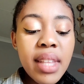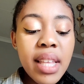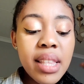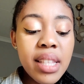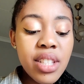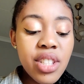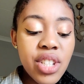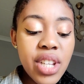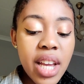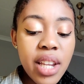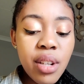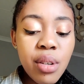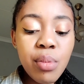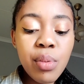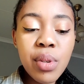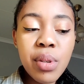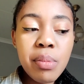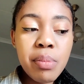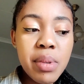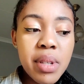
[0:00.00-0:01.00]
This channel
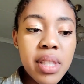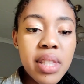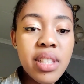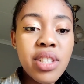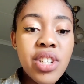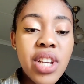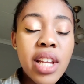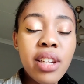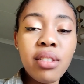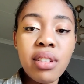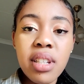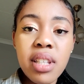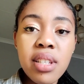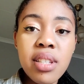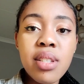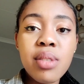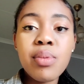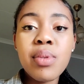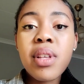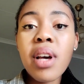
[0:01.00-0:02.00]
wouldn't be the channel it
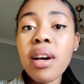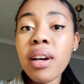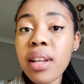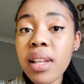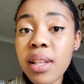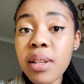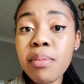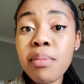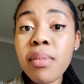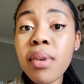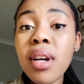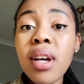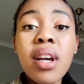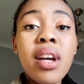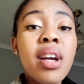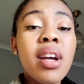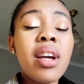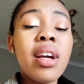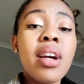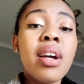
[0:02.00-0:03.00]
is without Him,
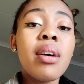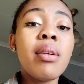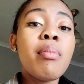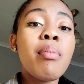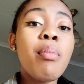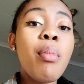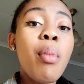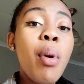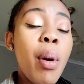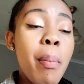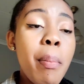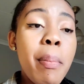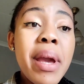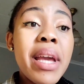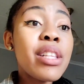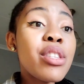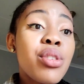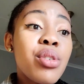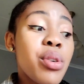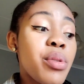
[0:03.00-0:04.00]
more
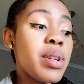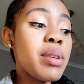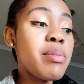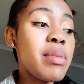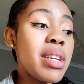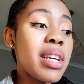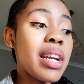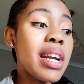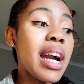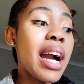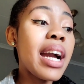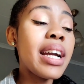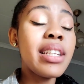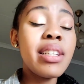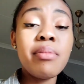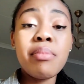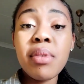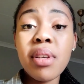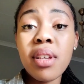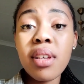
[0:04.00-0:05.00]
mentoring me and
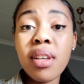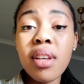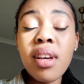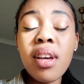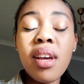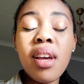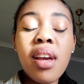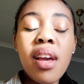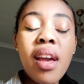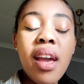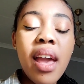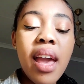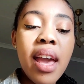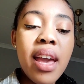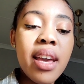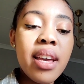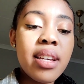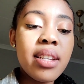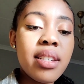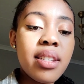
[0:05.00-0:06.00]
guiding me.
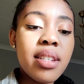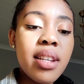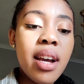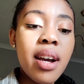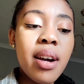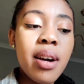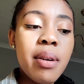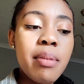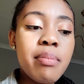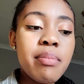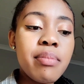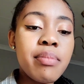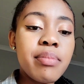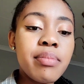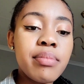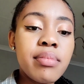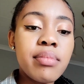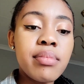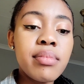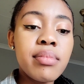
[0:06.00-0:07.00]
And
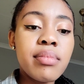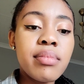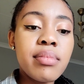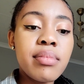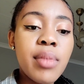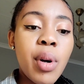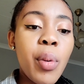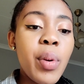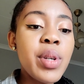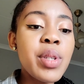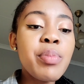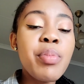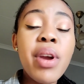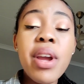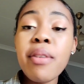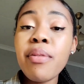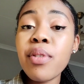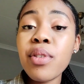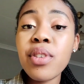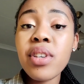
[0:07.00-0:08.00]
um, I always
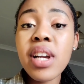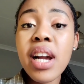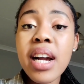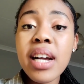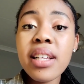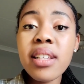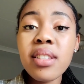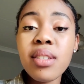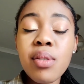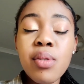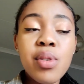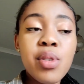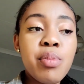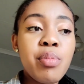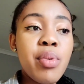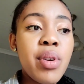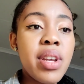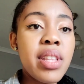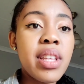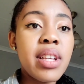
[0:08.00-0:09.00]
pray for you guys. I always
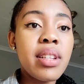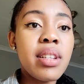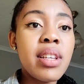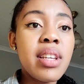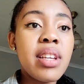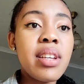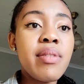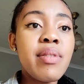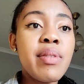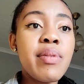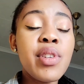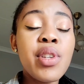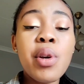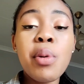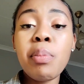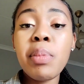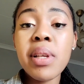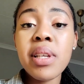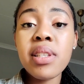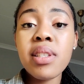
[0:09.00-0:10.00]
pray that every video
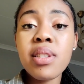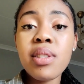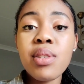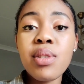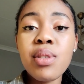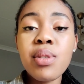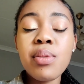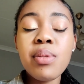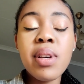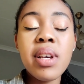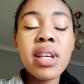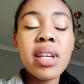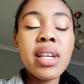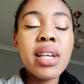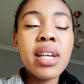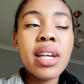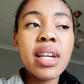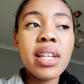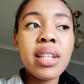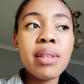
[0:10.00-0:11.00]
blesses you,
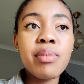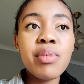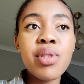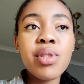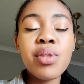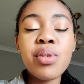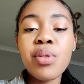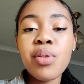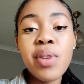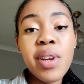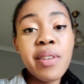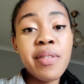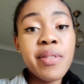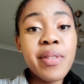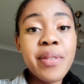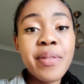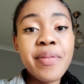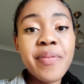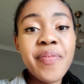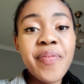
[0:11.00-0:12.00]
and I'm just so
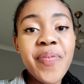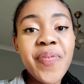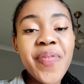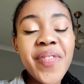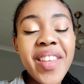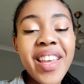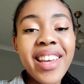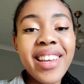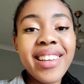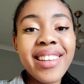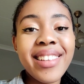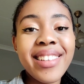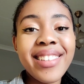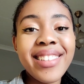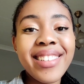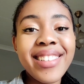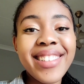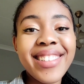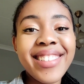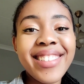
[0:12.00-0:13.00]
grateful.
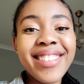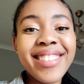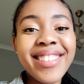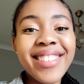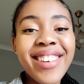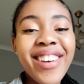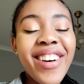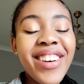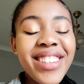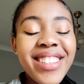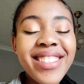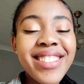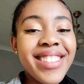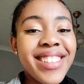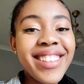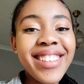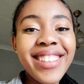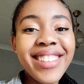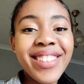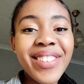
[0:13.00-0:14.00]
And God is
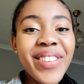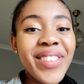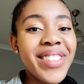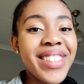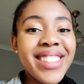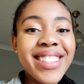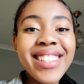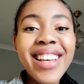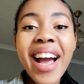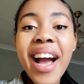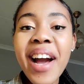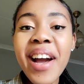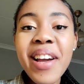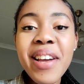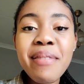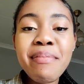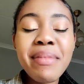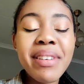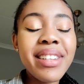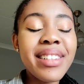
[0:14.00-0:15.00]
good all the
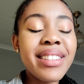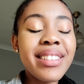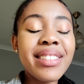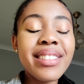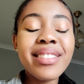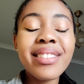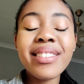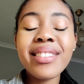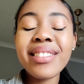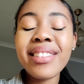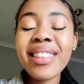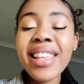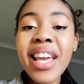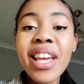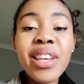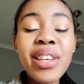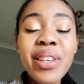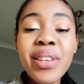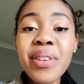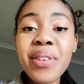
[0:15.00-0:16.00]
time. And
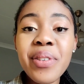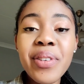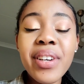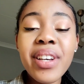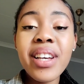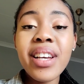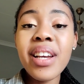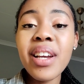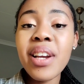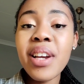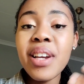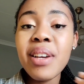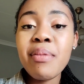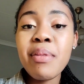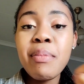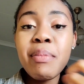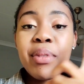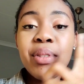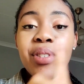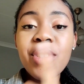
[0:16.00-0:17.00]
thank you.
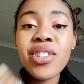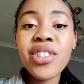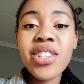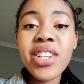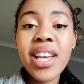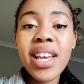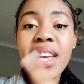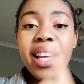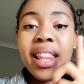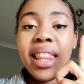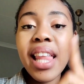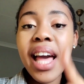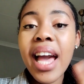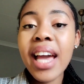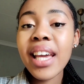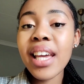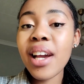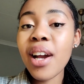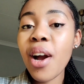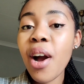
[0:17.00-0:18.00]
Remember to share,
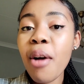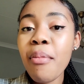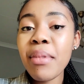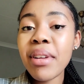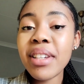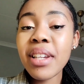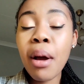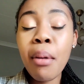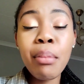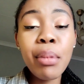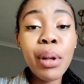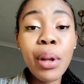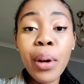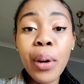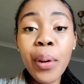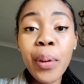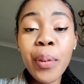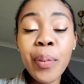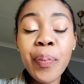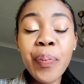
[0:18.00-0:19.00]
like, and comment down
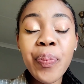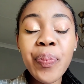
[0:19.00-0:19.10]
below.